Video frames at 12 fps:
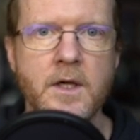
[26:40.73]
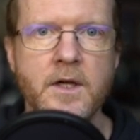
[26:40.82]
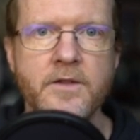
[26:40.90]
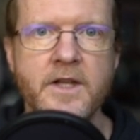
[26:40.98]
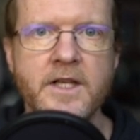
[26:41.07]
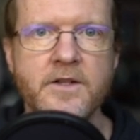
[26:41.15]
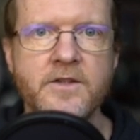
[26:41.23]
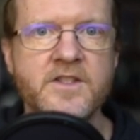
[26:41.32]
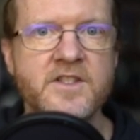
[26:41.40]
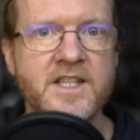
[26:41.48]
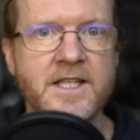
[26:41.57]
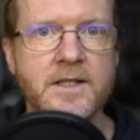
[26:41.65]
They can
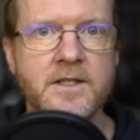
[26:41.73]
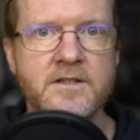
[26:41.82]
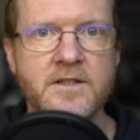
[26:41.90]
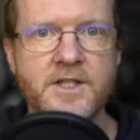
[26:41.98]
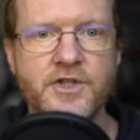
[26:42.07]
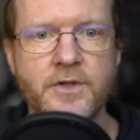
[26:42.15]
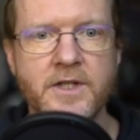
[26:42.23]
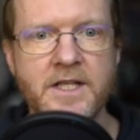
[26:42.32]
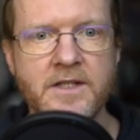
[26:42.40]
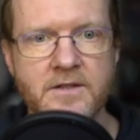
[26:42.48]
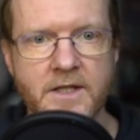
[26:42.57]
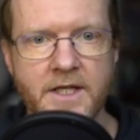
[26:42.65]
statelessly
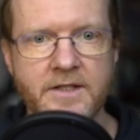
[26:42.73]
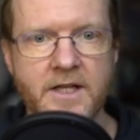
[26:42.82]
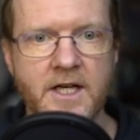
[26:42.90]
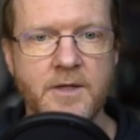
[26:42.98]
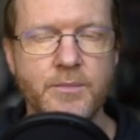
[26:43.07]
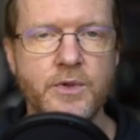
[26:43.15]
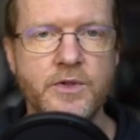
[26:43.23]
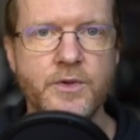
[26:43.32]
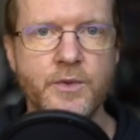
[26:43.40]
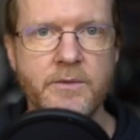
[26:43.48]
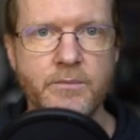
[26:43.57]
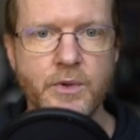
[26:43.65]
translate output
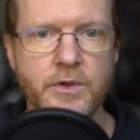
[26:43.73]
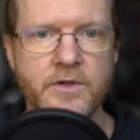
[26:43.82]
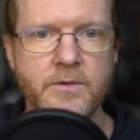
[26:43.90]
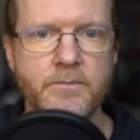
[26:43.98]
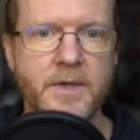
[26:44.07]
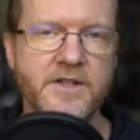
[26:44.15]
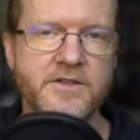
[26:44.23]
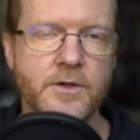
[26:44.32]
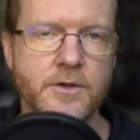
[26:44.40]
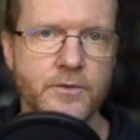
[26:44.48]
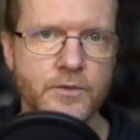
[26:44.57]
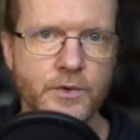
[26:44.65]
to input based
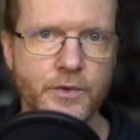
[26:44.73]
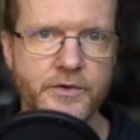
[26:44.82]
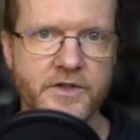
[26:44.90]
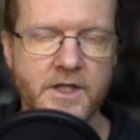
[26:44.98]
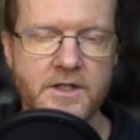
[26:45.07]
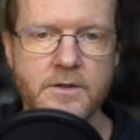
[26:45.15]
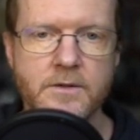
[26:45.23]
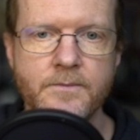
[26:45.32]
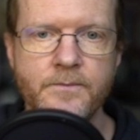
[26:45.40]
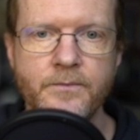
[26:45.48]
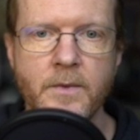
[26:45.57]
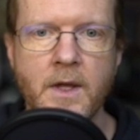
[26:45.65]
on a rule set.
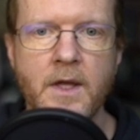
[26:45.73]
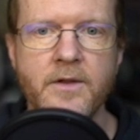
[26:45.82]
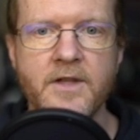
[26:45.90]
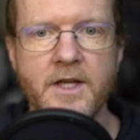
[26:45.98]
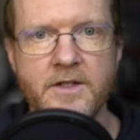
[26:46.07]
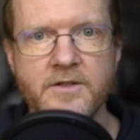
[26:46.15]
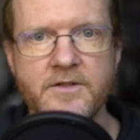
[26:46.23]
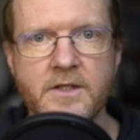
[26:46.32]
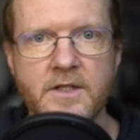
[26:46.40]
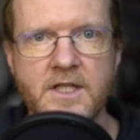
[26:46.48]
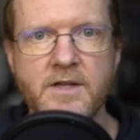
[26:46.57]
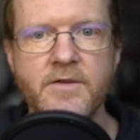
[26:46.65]
That is,
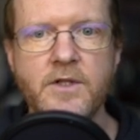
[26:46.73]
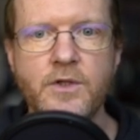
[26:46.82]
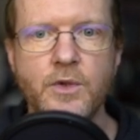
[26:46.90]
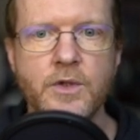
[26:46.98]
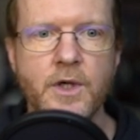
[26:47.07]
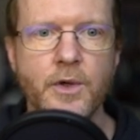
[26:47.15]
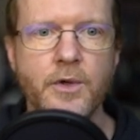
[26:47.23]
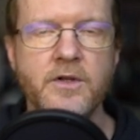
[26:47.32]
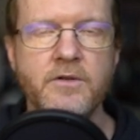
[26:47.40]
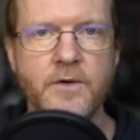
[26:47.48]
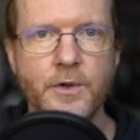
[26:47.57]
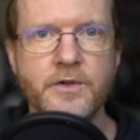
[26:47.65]
given your code
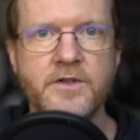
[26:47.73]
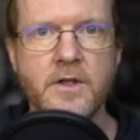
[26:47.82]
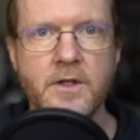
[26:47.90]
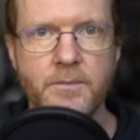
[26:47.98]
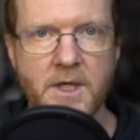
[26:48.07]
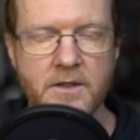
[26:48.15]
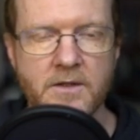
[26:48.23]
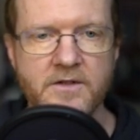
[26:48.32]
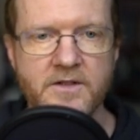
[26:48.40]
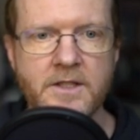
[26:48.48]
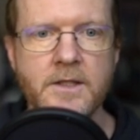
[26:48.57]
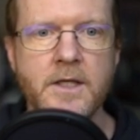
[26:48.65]
invokes the
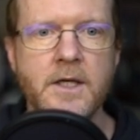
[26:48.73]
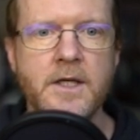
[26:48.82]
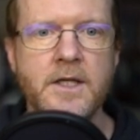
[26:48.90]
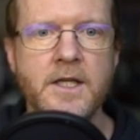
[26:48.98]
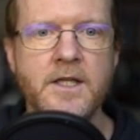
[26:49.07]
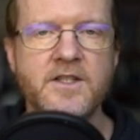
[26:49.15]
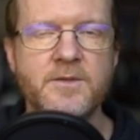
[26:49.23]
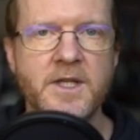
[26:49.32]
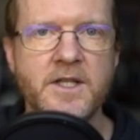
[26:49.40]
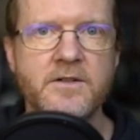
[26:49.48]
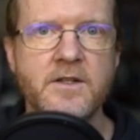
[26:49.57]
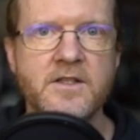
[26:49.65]
dependency, it
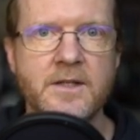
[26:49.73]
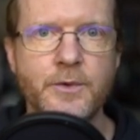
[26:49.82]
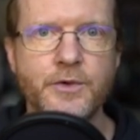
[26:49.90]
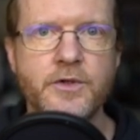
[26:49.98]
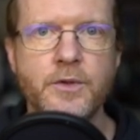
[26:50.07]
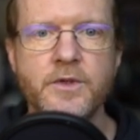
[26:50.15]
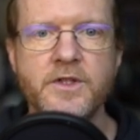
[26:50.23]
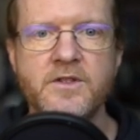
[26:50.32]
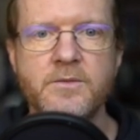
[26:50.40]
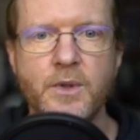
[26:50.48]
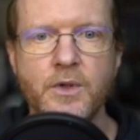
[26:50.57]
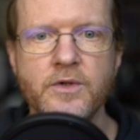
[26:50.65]
expects the double to
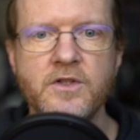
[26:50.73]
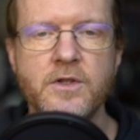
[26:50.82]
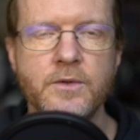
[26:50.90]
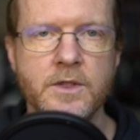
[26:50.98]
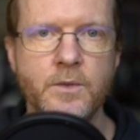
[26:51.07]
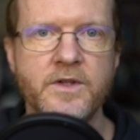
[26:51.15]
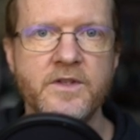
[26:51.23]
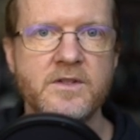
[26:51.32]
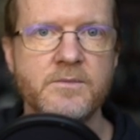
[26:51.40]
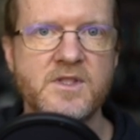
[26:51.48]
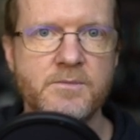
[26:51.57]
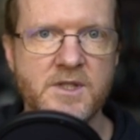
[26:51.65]
respond to it with
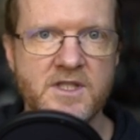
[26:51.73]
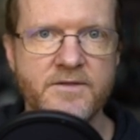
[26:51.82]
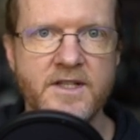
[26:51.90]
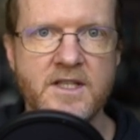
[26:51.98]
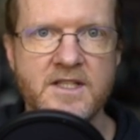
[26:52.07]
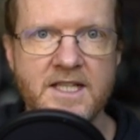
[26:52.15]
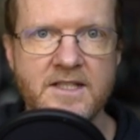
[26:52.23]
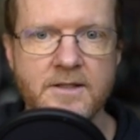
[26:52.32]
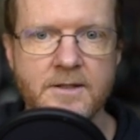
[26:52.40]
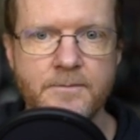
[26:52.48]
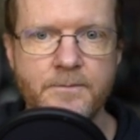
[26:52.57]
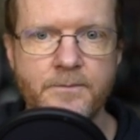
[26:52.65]
some specific data.
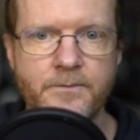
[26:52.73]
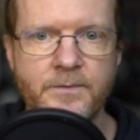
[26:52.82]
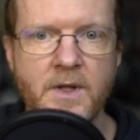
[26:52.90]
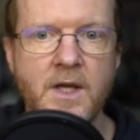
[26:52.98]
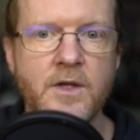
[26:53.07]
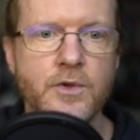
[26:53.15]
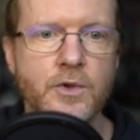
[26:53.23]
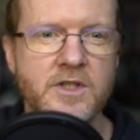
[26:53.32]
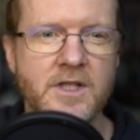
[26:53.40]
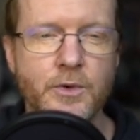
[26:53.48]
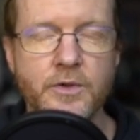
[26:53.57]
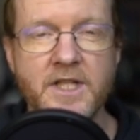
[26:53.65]
Your
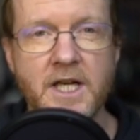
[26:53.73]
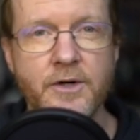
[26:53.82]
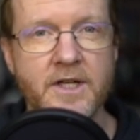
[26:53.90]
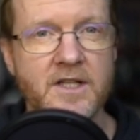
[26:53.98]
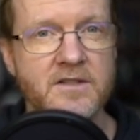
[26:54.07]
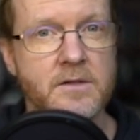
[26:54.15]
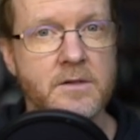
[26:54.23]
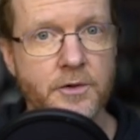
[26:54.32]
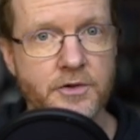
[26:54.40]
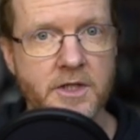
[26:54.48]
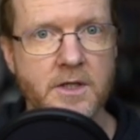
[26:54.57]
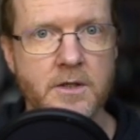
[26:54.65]
double now has
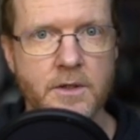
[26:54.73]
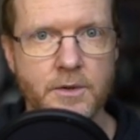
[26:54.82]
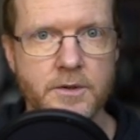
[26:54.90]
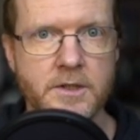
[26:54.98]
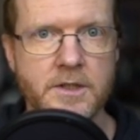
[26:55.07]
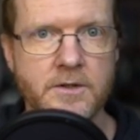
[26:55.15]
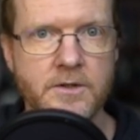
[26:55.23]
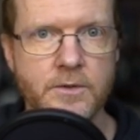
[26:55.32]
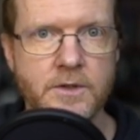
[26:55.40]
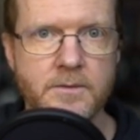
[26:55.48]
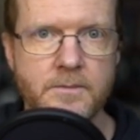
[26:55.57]
logic coded into it.